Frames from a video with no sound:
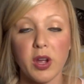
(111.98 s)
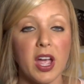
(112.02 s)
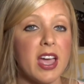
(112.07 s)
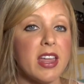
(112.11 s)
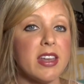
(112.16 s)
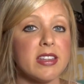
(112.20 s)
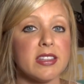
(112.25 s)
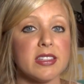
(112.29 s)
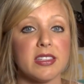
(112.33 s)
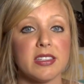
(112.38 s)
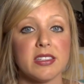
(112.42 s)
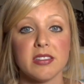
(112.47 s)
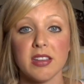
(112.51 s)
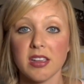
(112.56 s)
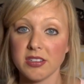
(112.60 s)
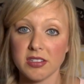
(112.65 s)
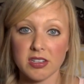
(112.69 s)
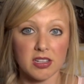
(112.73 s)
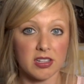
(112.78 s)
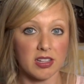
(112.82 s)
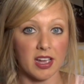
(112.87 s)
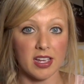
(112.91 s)
Red is
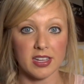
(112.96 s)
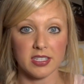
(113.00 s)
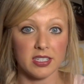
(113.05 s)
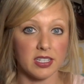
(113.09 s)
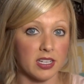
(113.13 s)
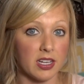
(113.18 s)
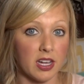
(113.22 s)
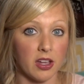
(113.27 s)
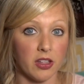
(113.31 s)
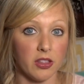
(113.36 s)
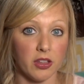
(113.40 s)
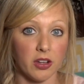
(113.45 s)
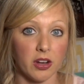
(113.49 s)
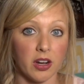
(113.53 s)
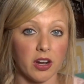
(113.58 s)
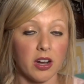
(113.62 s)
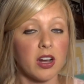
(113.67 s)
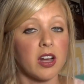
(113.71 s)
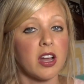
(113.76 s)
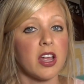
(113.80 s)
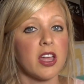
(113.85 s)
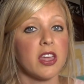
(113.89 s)
such a classic
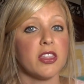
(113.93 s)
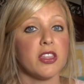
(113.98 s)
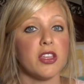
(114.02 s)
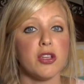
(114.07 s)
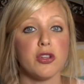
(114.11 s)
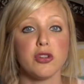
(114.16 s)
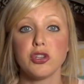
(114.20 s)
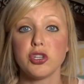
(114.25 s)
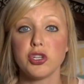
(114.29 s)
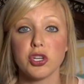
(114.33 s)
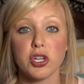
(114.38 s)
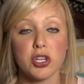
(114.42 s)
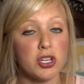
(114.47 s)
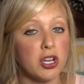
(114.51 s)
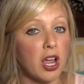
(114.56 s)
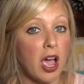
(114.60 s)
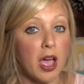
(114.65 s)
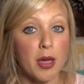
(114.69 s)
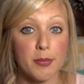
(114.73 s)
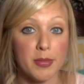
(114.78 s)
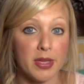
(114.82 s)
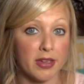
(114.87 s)
color. You should
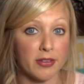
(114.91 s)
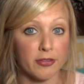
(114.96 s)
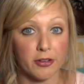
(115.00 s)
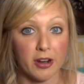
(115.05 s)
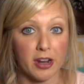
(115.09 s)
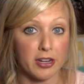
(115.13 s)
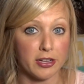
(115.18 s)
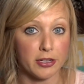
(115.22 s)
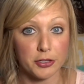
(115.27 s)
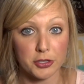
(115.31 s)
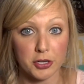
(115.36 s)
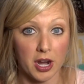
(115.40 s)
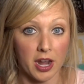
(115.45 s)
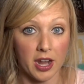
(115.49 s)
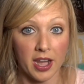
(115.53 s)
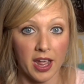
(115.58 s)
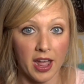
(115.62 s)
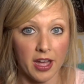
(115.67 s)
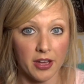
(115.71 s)
not be afraid to try it